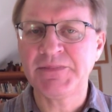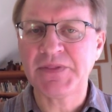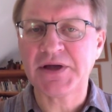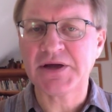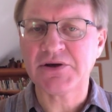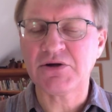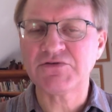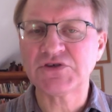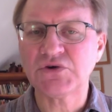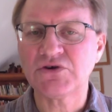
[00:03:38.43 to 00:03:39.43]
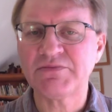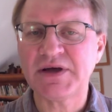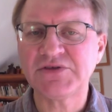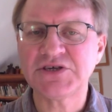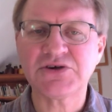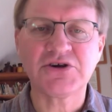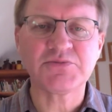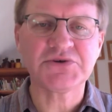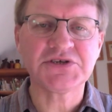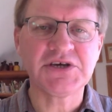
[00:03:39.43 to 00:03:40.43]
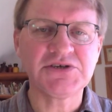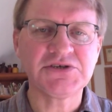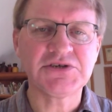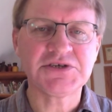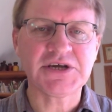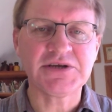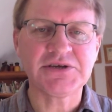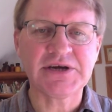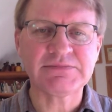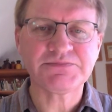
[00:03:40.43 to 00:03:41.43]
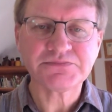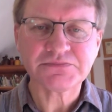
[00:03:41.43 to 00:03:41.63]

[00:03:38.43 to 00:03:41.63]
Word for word: and I often talk about these kind of procedures. And um,